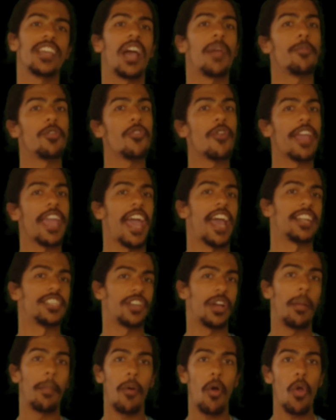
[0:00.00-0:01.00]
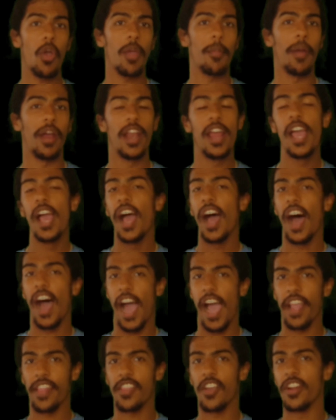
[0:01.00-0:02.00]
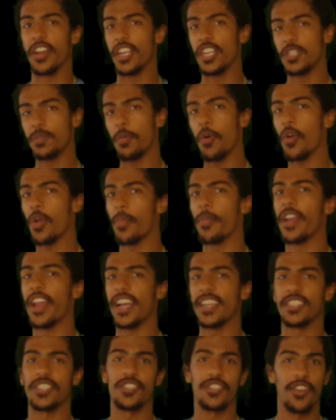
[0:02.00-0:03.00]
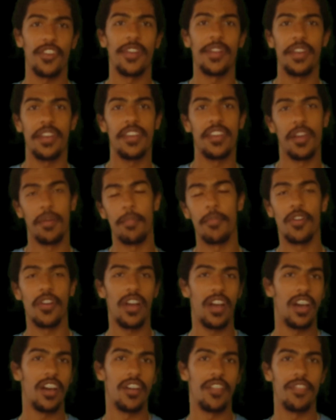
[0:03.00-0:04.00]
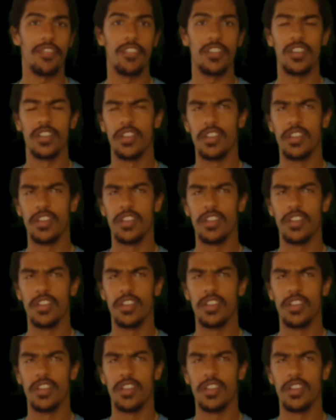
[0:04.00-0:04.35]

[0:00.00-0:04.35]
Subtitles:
time you catch a Pokemon. I thought each Pokemon has a certain number of